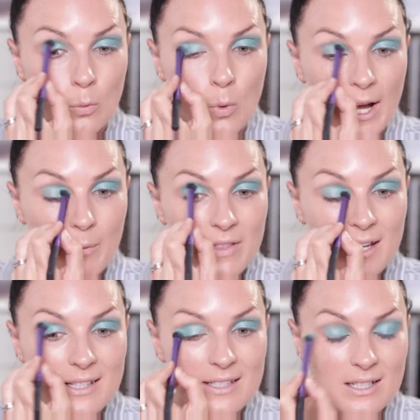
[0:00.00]
Why would
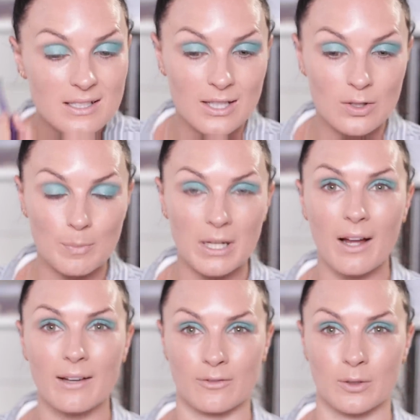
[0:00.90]
they discontinue
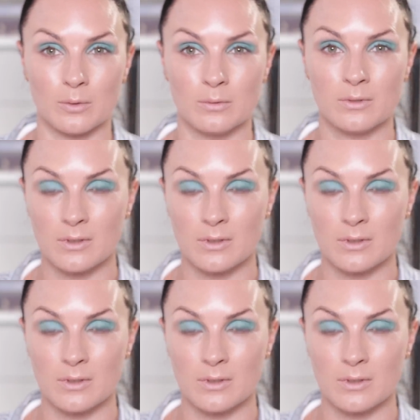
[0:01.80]
Belightful?